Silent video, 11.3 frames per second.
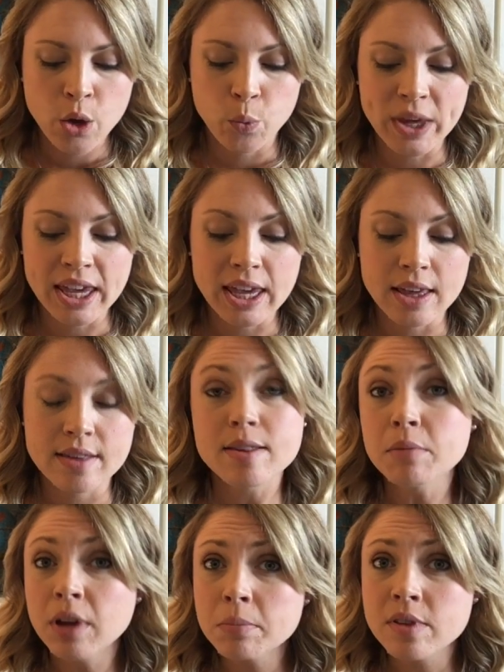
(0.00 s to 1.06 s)
We
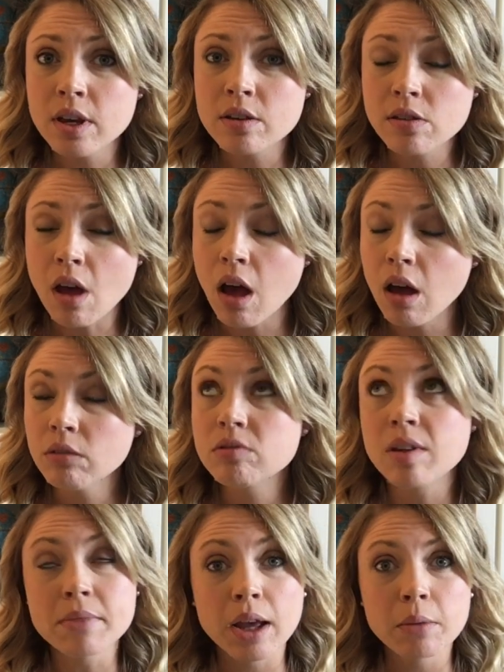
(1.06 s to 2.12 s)
sometimes sing a song,
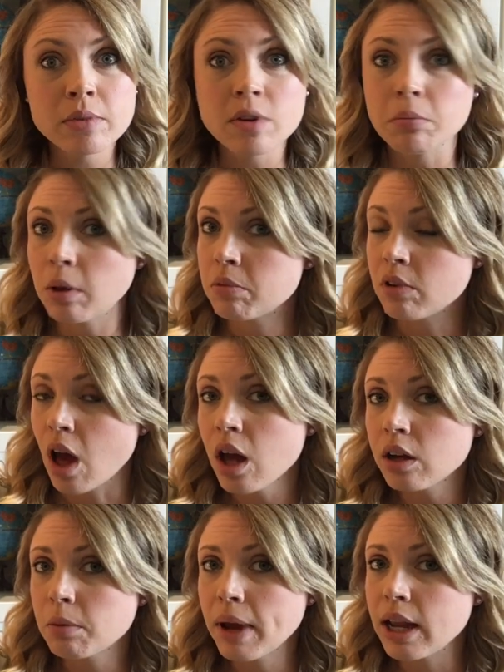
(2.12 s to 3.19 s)
sometimes
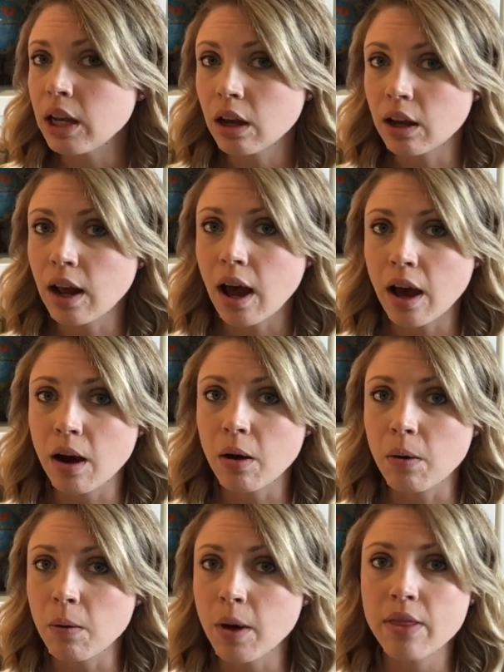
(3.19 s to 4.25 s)
not, depending on
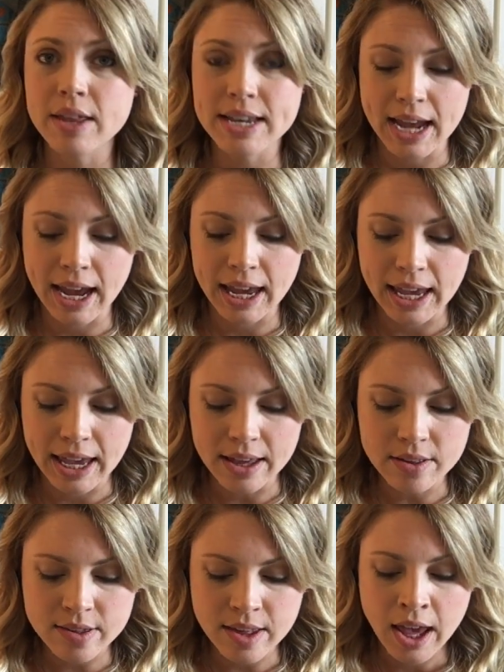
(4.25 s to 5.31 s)
how the day
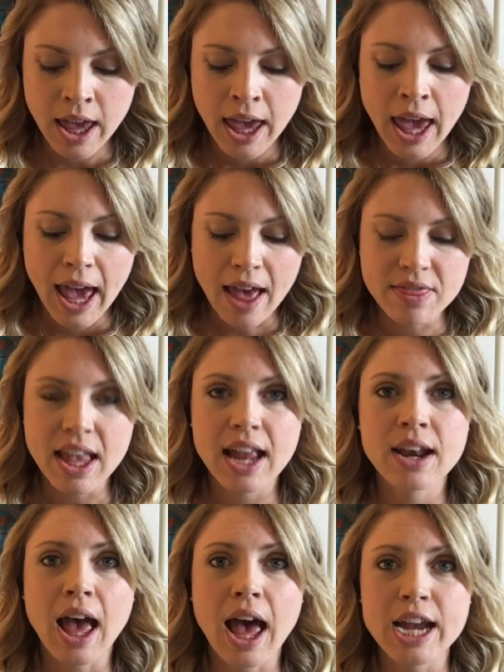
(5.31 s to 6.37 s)
is. And
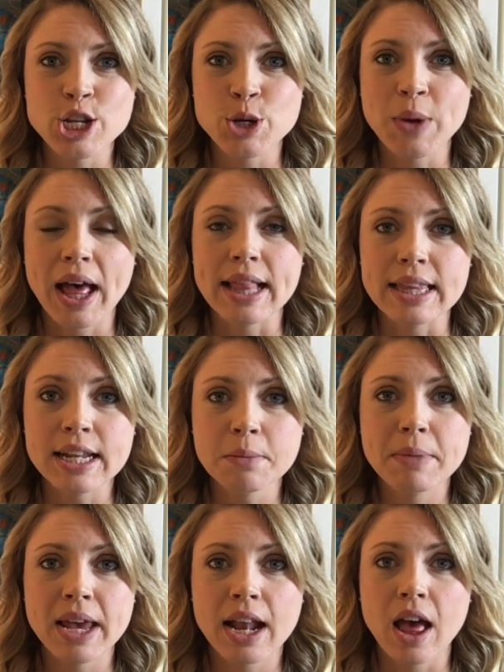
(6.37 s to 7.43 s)
then I do a little
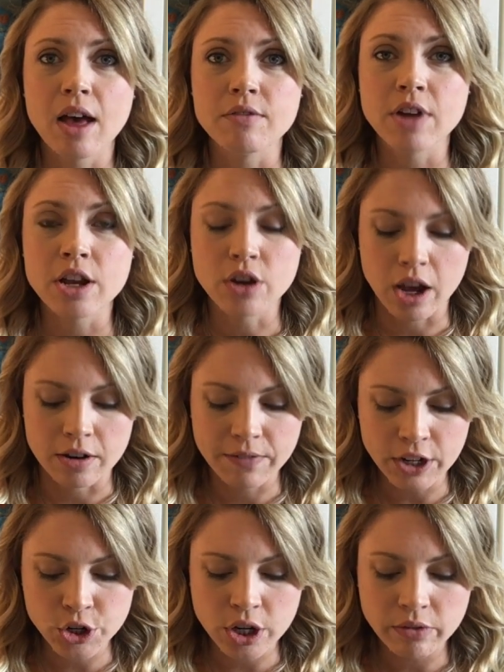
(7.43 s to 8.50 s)
bit of
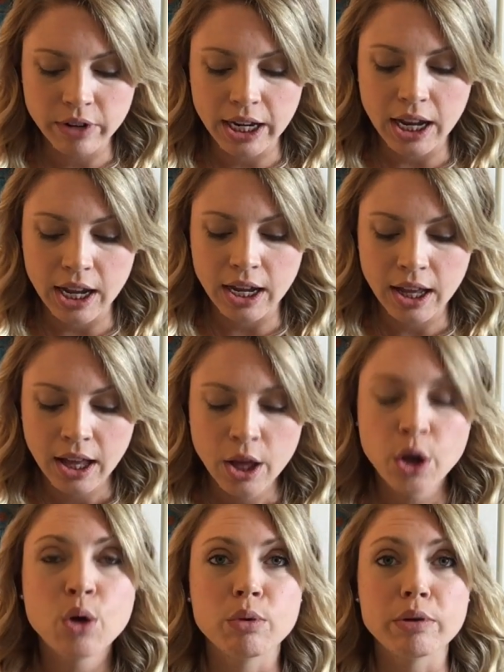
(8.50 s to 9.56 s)
nonfiction reading.
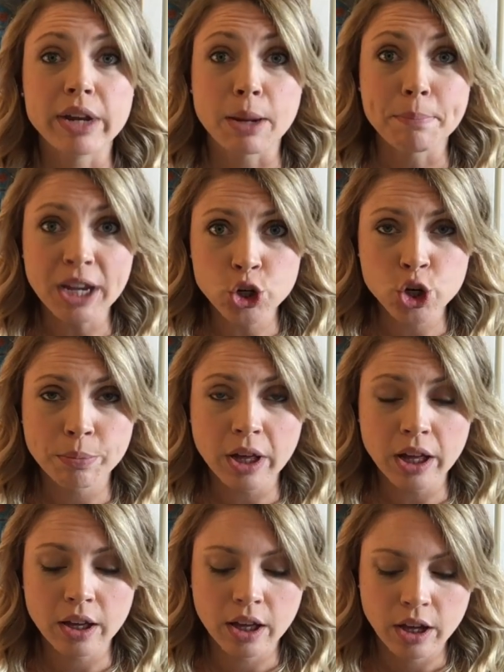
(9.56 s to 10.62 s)
We read a picture
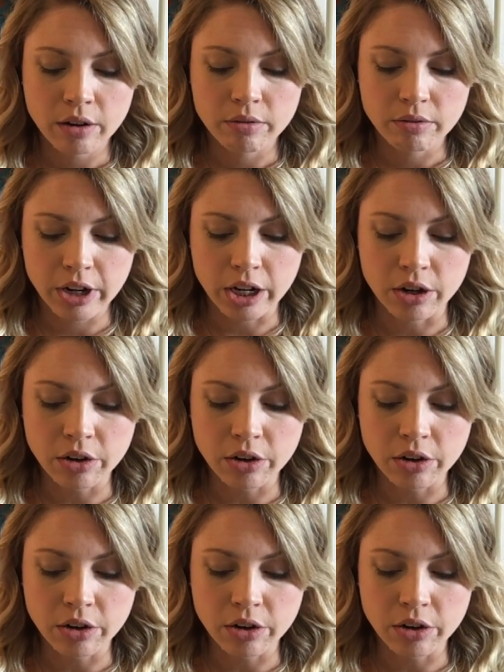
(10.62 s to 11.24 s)
book, read a